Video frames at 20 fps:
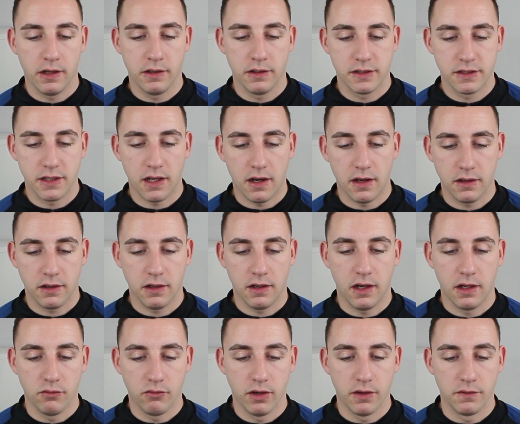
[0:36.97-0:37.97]
stock
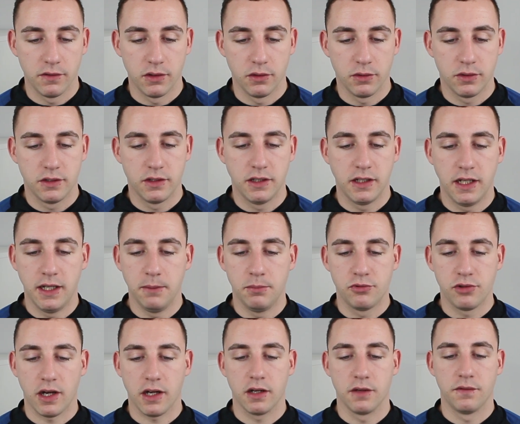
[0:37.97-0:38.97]
on Revolut to keep
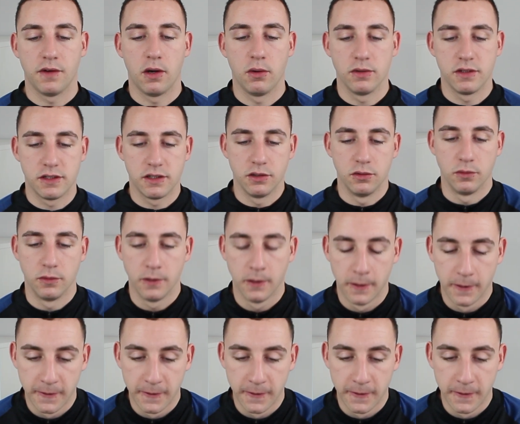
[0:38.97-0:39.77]
track of how it's doing?